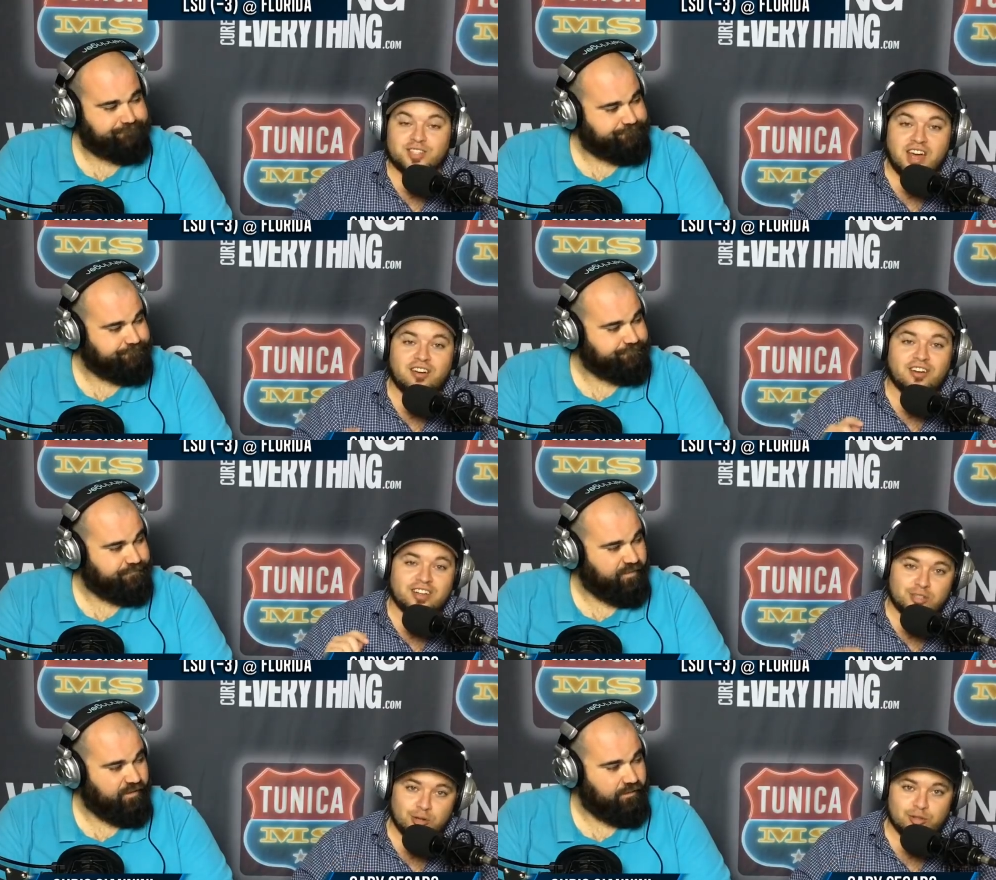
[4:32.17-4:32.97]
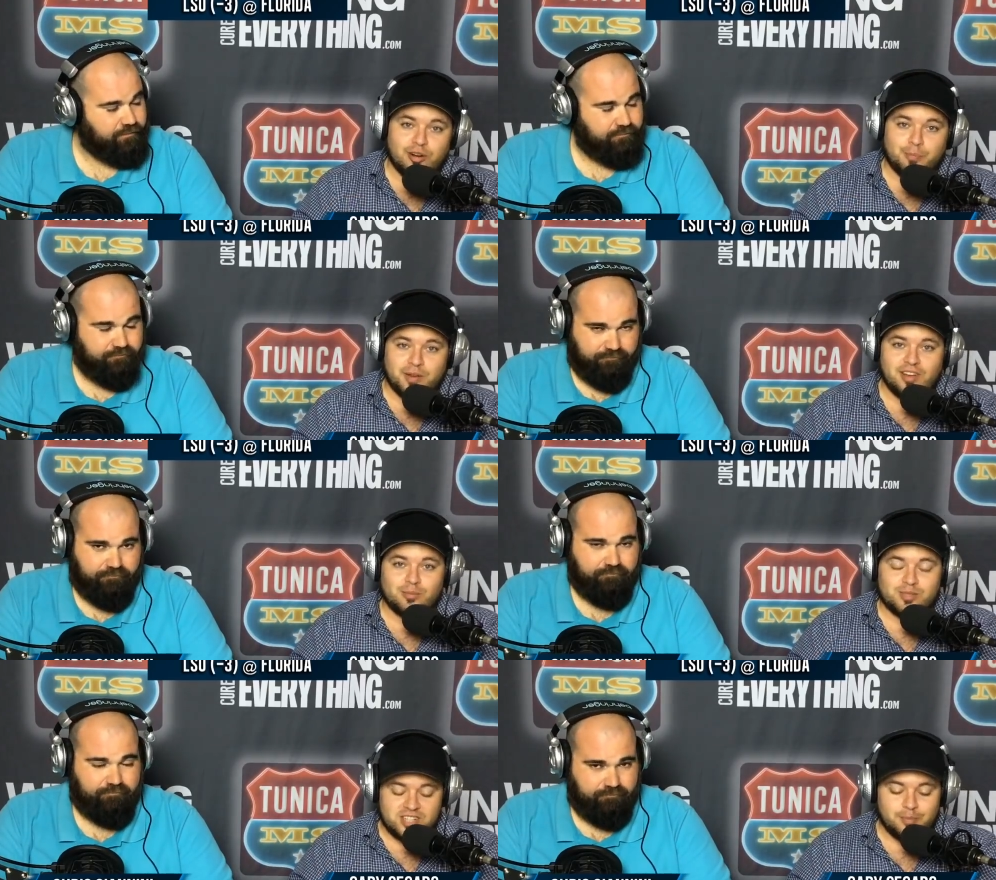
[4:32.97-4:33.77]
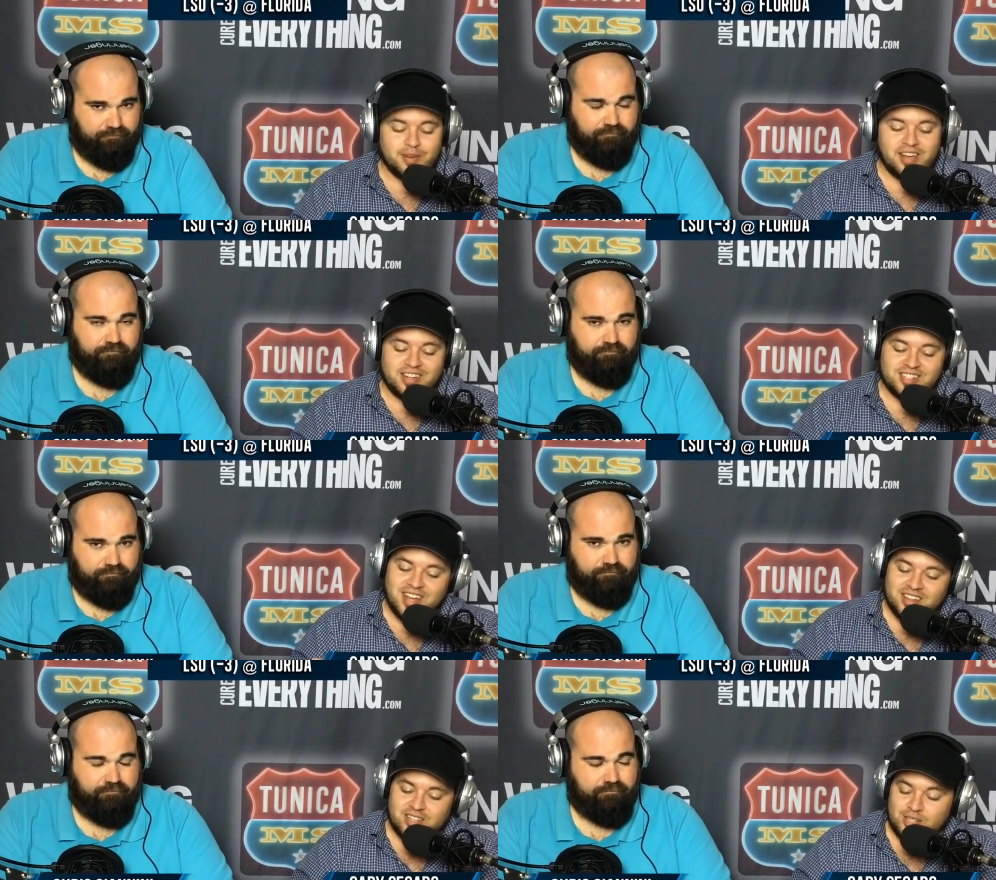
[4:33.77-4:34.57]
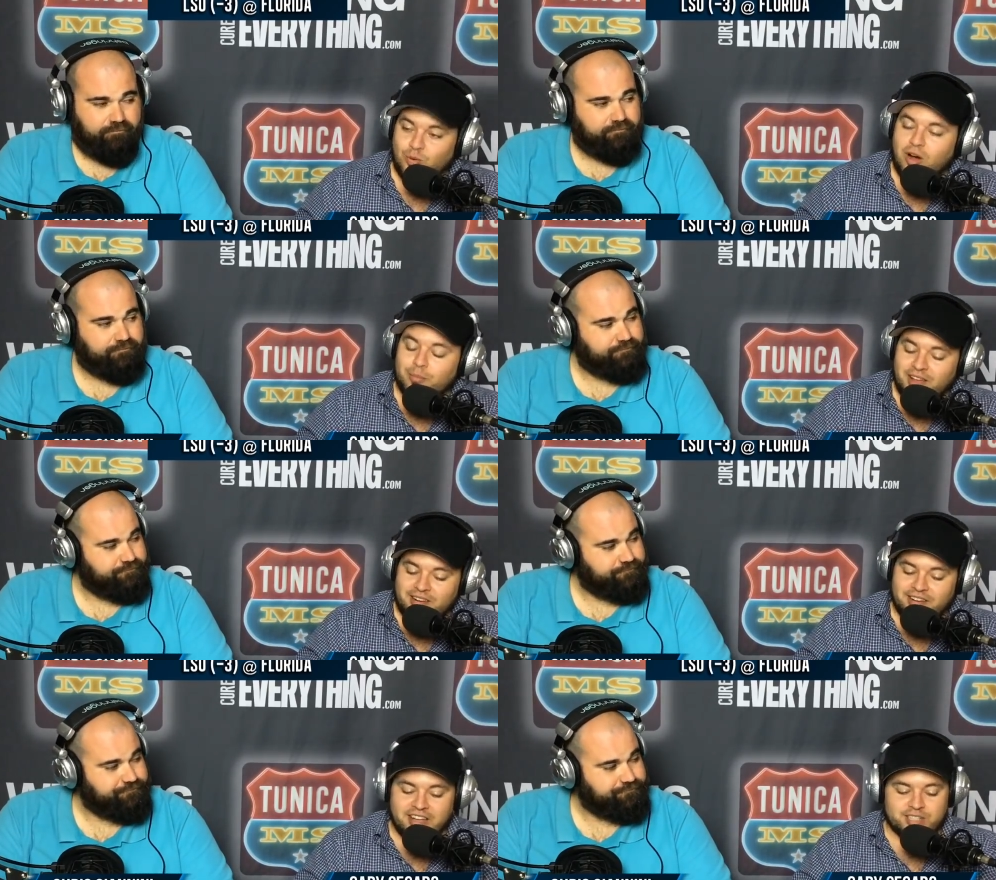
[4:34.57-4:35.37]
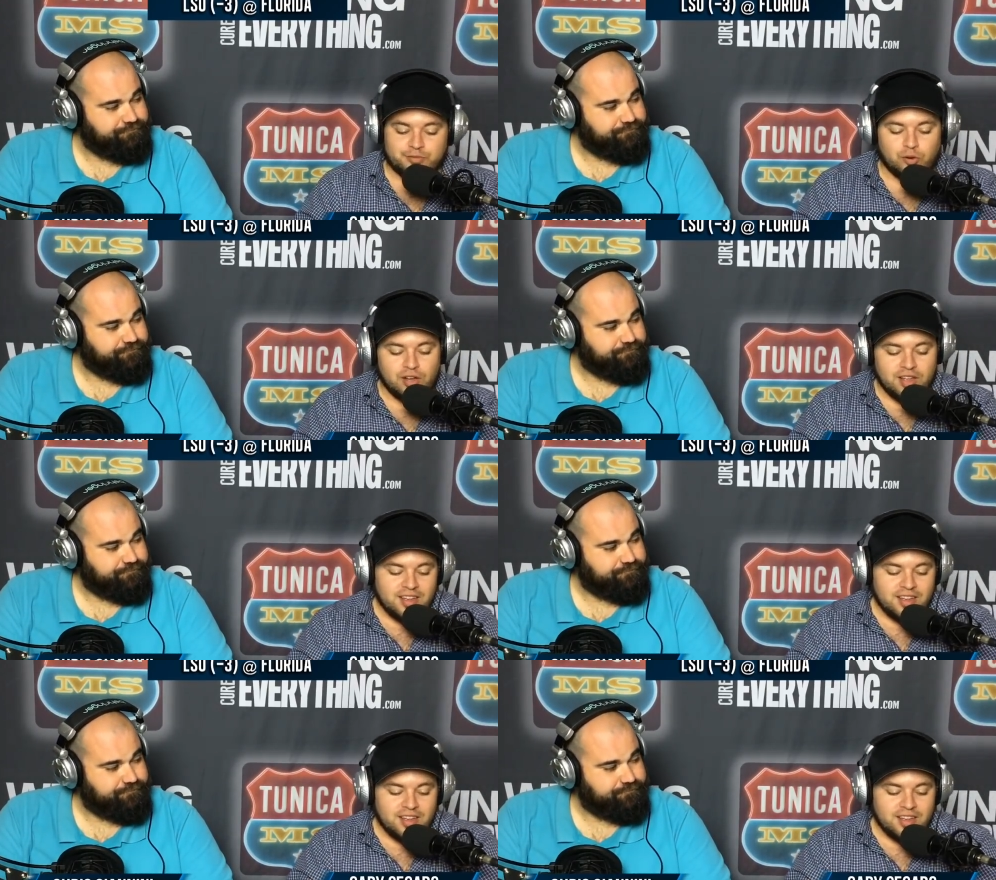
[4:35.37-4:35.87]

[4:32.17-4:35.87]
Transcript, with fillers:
Speaker 1: Saturday, 2:30 p.m. CBS at the Swamp down in Gainesville.